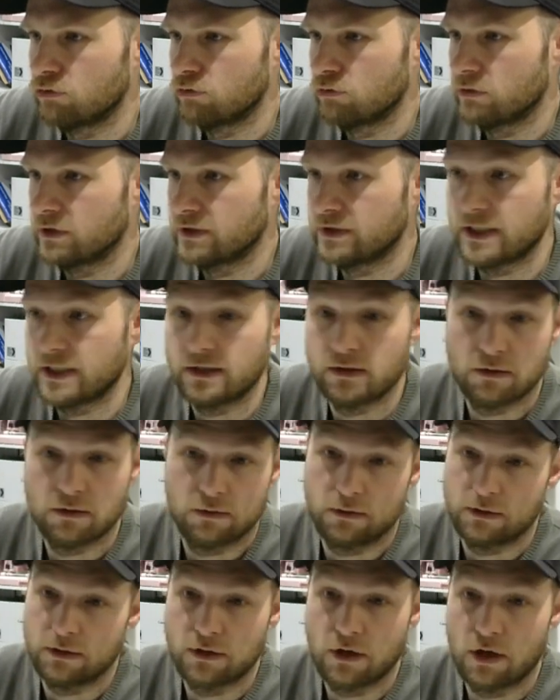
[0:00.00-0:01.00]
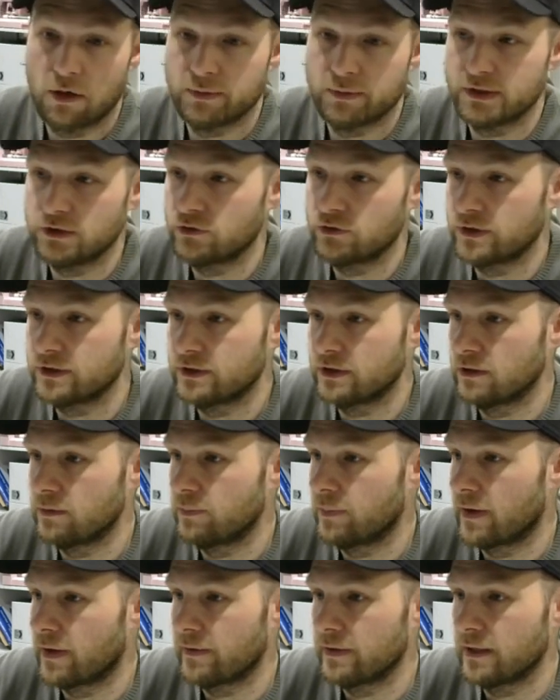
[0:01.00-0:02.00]
This said the guy was interested
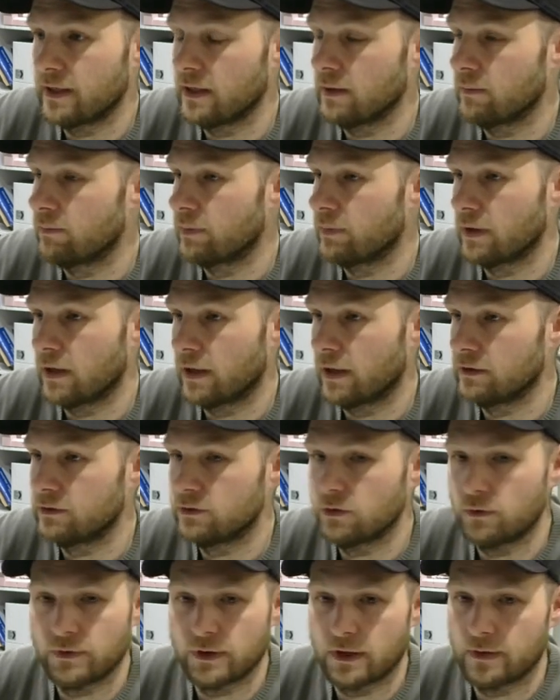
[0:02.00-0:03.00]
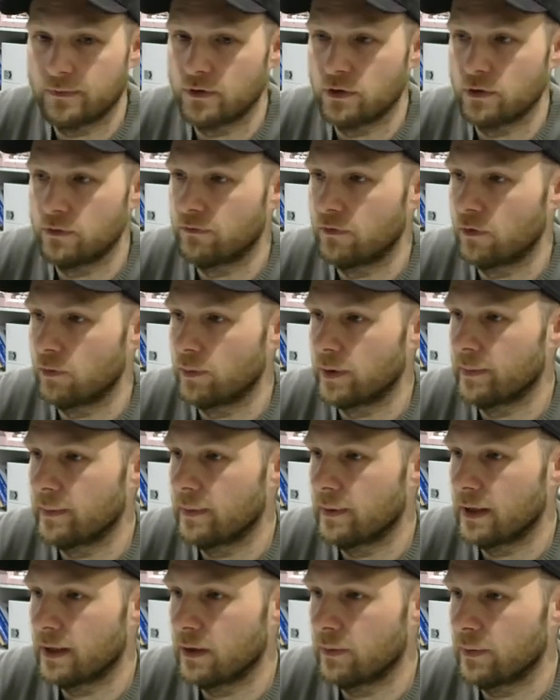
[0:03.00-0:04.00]
apparently, but I don't think I've heard from him
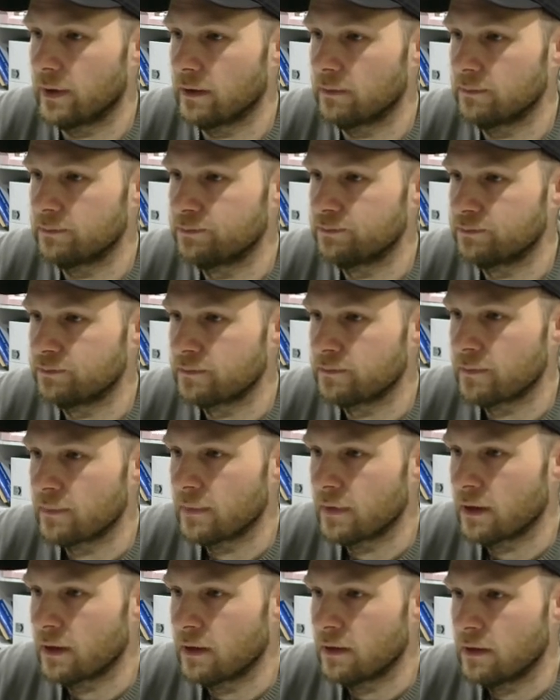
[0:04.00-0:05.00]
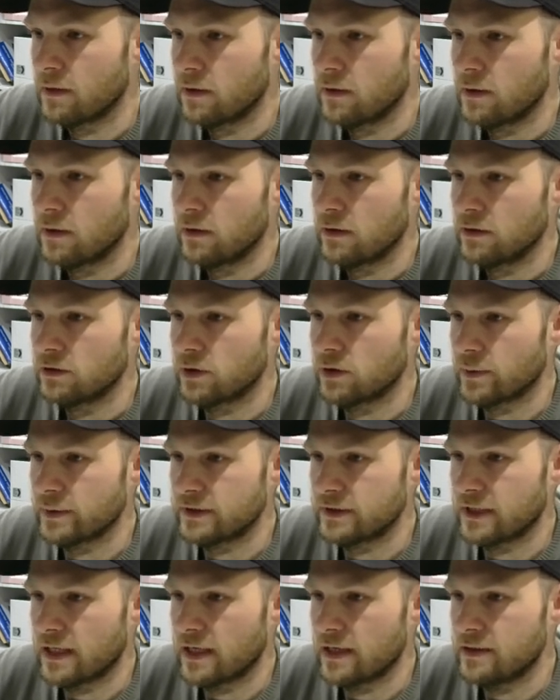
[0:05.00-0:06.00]
anyway. Someone
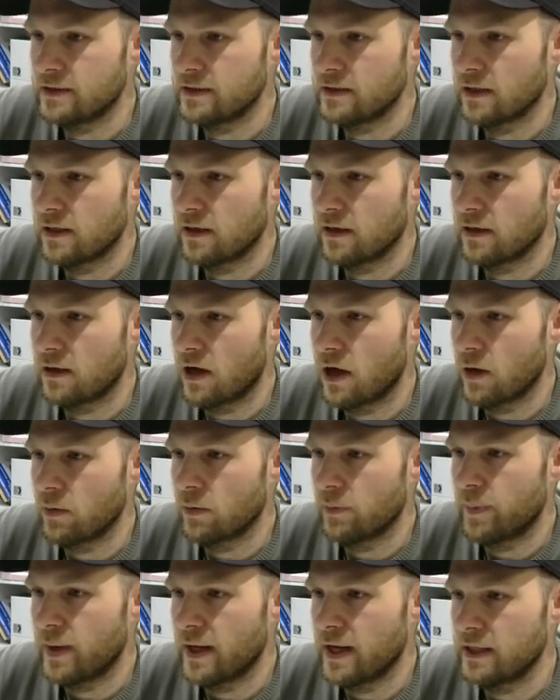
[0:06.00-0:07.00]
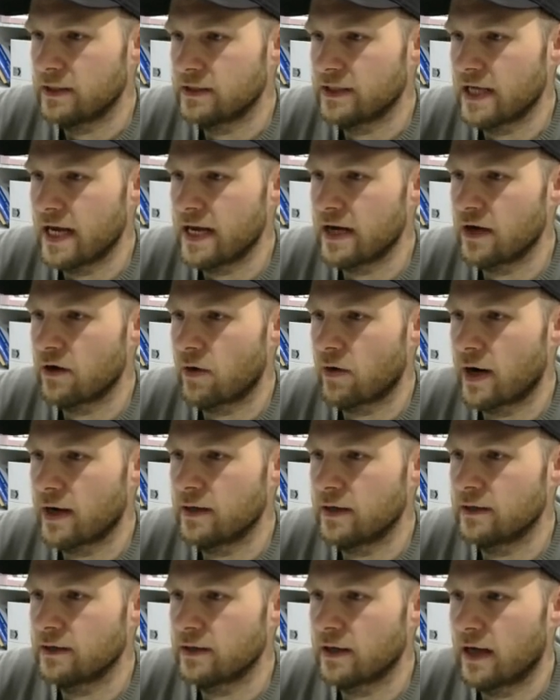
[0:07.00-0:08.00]
said I would pay 10
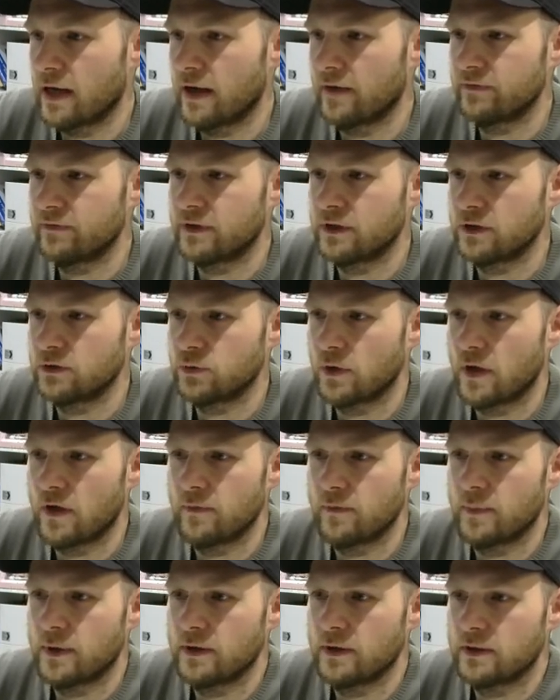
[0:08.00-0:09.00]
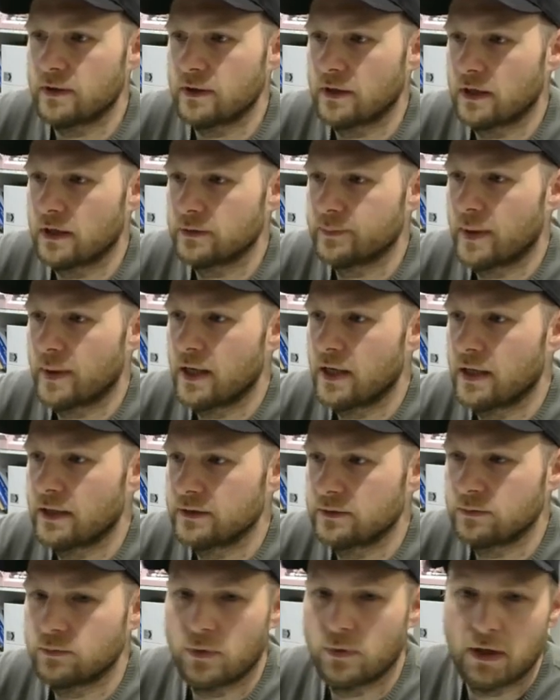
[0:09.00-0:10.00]
grand after the 12 month has
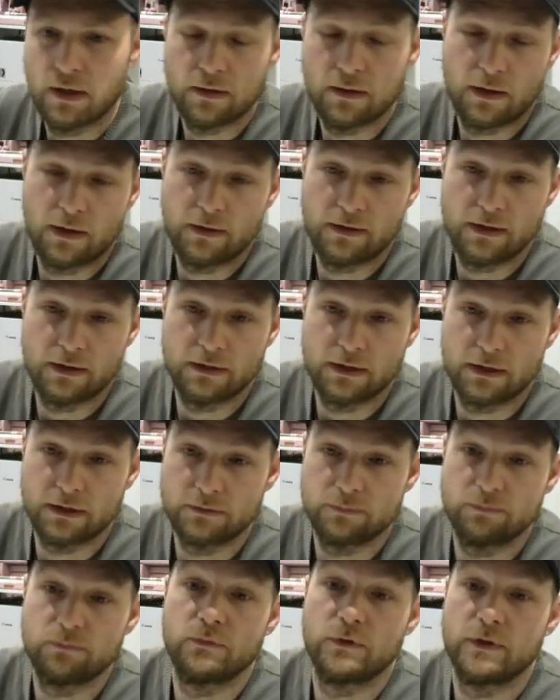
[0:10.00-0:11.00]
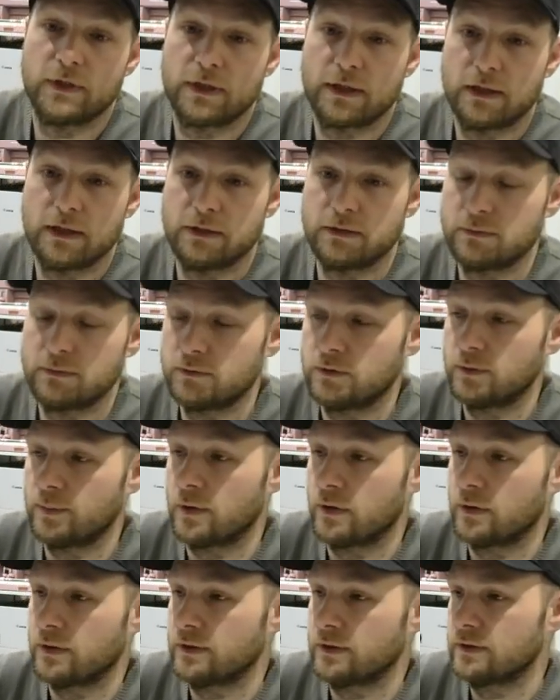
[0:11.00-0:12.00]
passed. Well, I think that's ridiculous, to
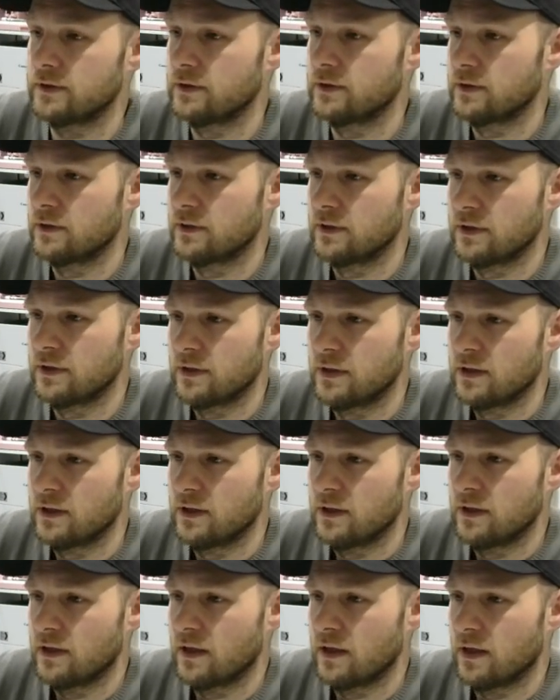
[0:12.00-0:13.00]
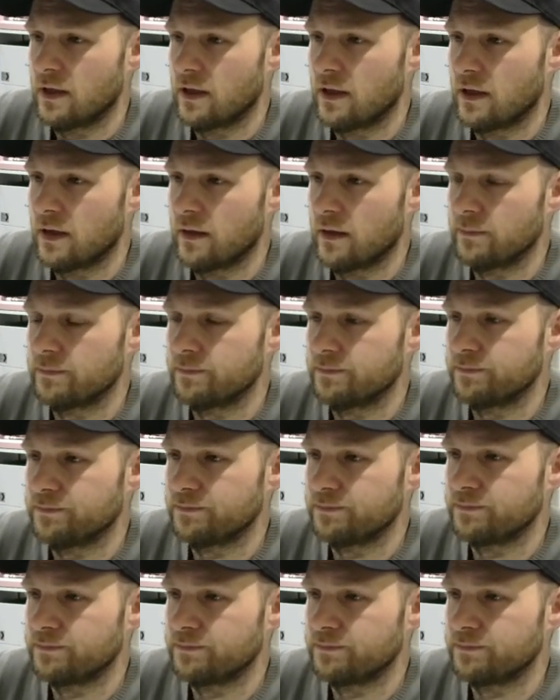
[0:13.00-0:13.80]
be honest. You